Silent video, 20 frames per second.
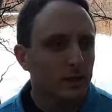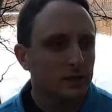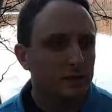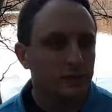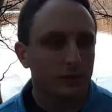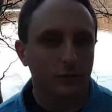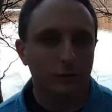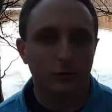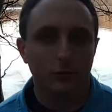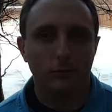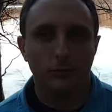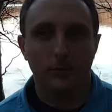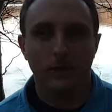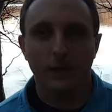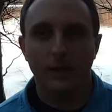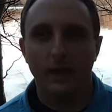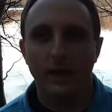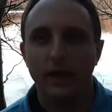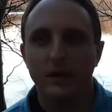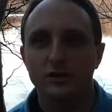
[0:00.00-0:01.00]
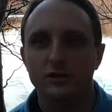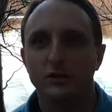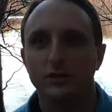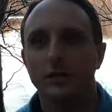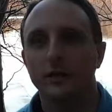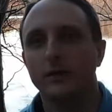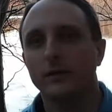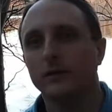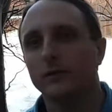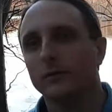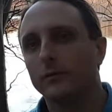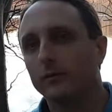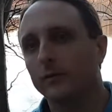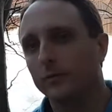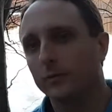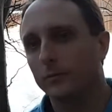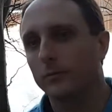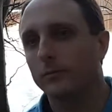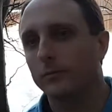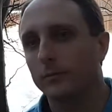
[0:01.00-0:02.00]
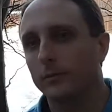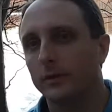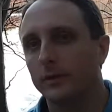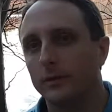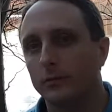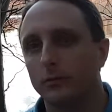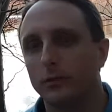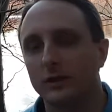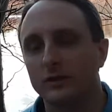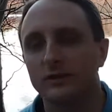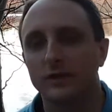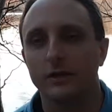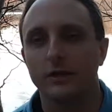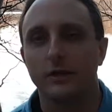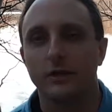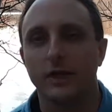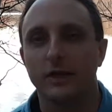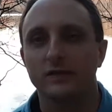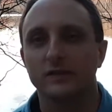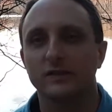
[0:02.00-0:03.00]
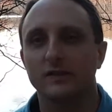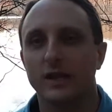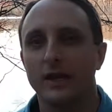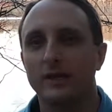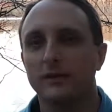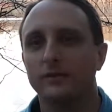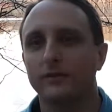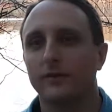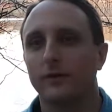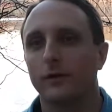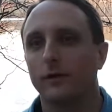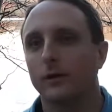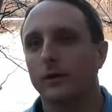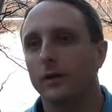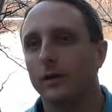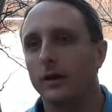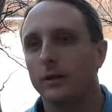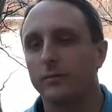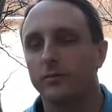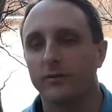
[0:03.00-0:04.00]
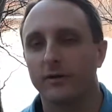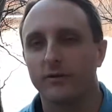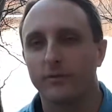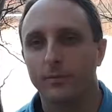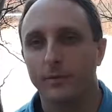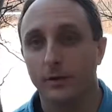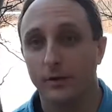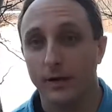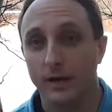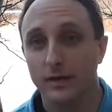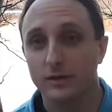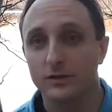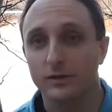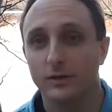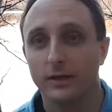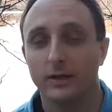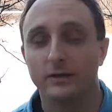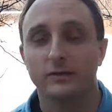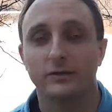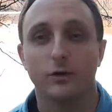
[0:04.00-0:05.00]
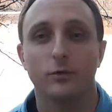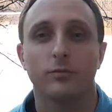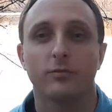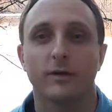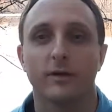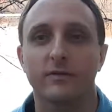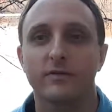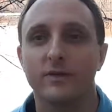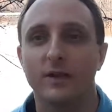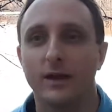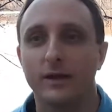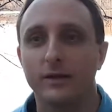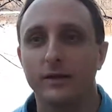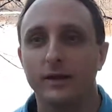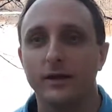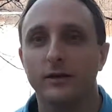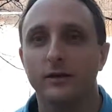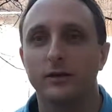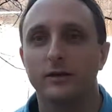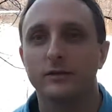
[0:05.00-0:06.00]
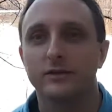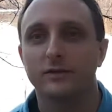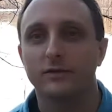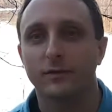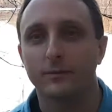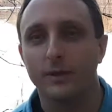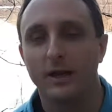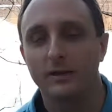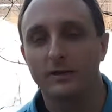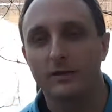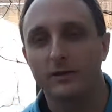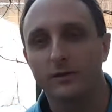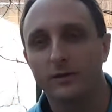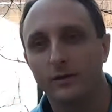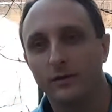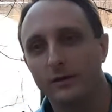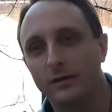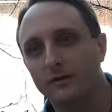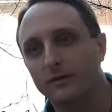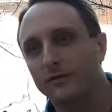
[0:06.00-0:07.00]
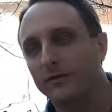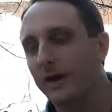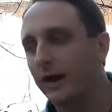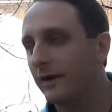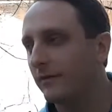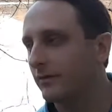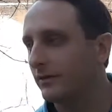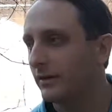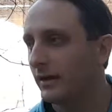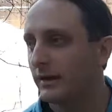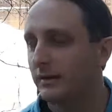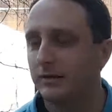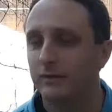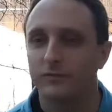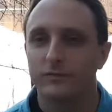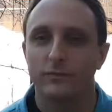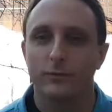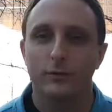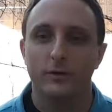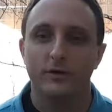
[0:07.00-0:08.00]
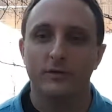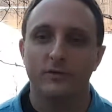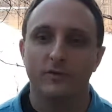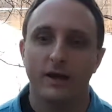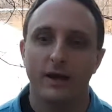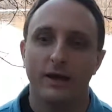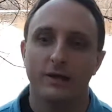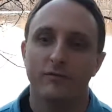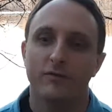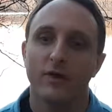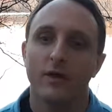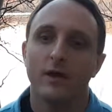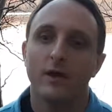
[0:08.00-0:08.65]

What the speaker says: So he actually was in the United States for a brief period, actually not so brief, 10 years, from 1935 to 1945.